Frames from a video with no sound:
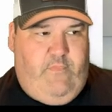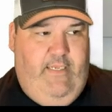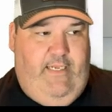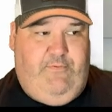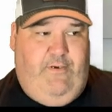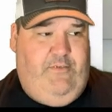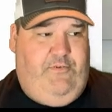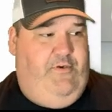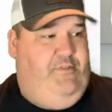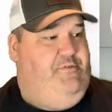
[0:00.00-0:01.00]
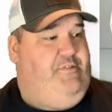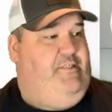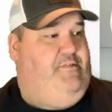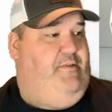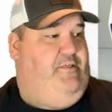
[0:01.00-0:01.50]
yeah,
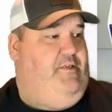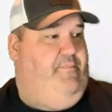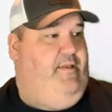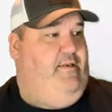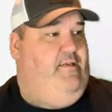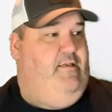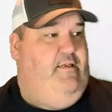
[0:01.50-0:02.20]
$12.32 plus shipping.